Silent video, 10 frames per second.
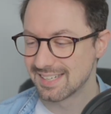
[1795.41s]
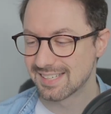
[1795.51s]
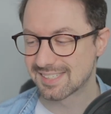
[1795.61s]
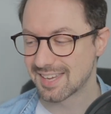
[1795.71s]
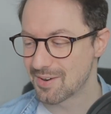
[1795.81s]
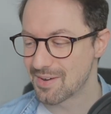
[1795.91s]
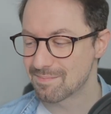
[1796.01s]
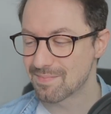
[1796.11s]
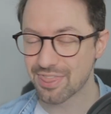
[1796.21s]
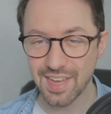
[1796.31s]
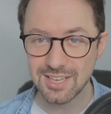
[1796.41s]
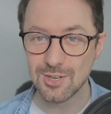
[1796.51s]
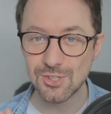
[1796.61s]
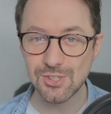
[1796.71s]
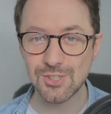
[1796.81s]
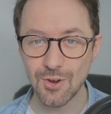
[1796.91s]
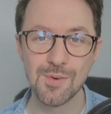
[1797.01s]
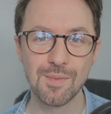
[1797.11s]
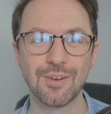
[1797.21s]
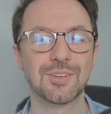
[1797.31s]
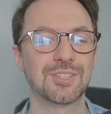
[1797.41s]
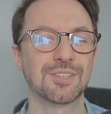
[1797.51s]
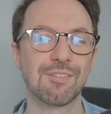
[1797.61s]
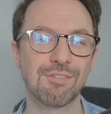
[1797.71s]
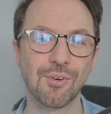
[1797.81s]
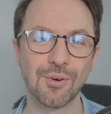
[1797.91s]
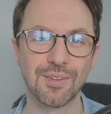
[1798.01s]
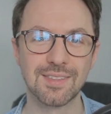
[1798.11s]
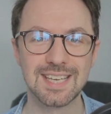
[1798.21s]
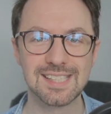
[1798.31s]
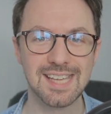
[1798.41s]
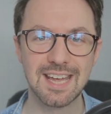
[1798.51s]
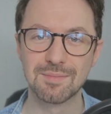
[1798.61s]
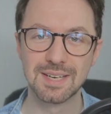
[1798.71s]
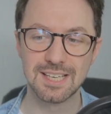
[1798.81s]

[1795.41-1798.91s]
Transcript: So um, thank you so much for the statement,